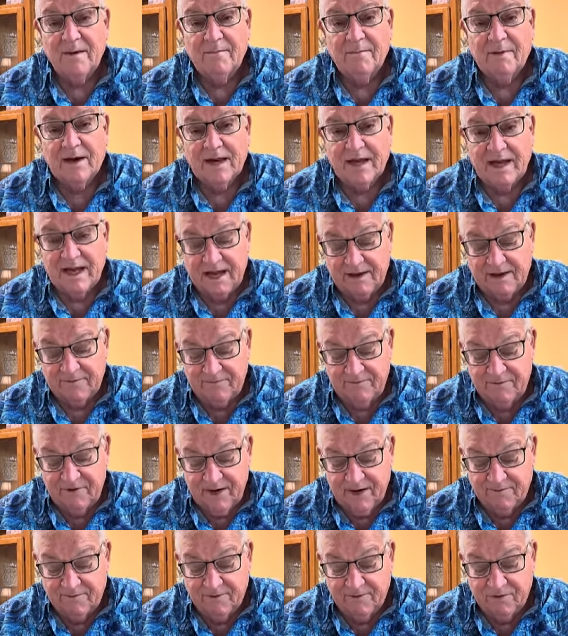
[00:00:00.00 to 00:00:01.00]
but I have
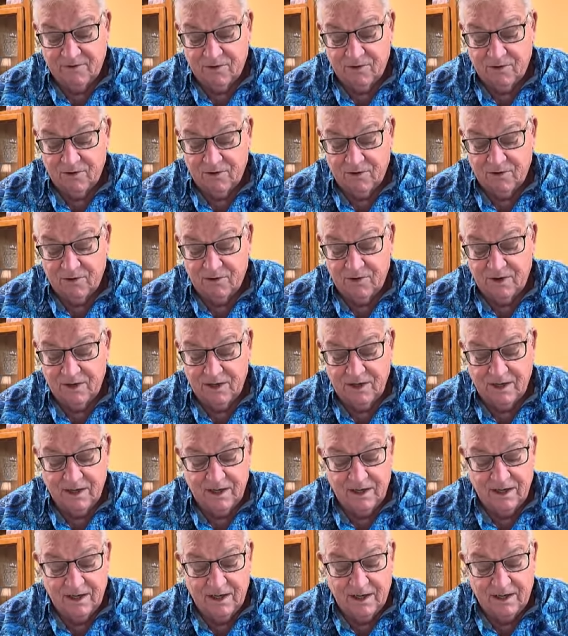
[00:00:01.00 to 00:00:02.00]
never heard
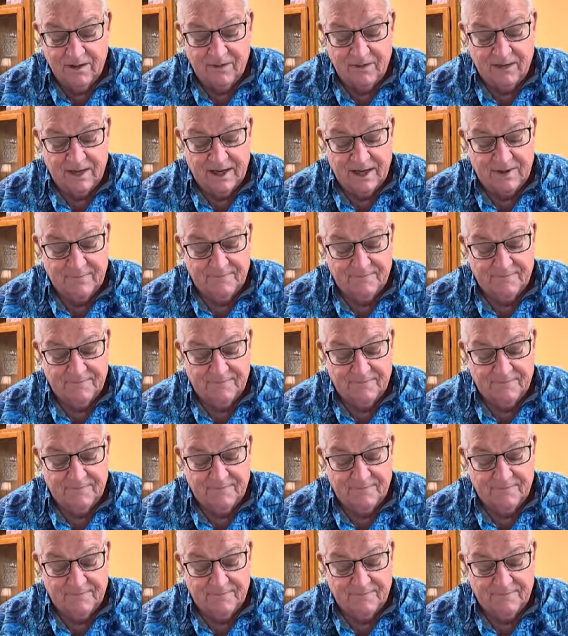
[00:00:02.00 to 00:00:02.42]
the